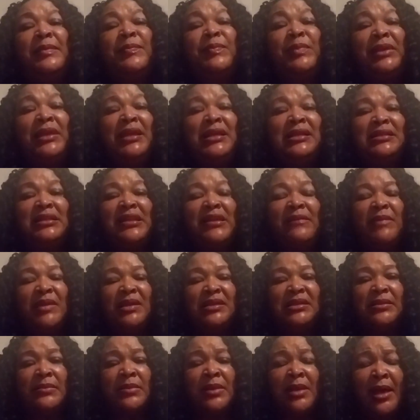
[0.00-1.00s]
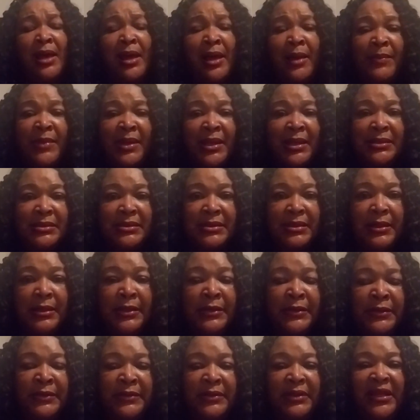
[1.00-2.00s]
Please leave me some comments.
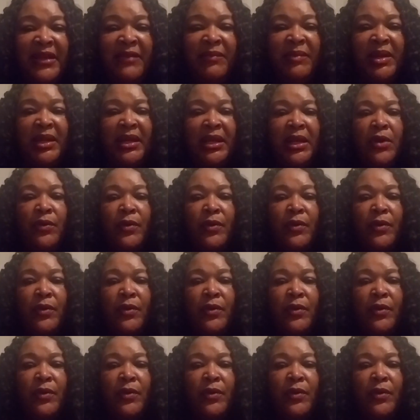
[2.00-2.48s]
Leave me any